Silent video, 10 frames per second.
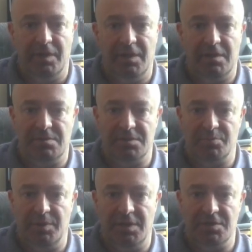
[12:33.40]
and this
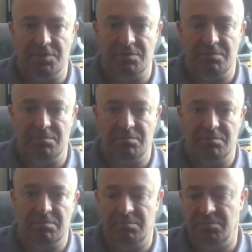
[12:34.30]
plays
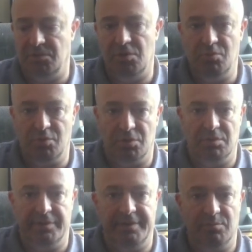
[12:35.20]
no
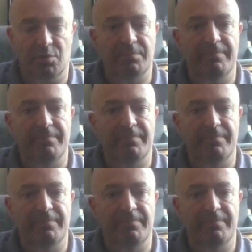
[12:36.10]
role anymore.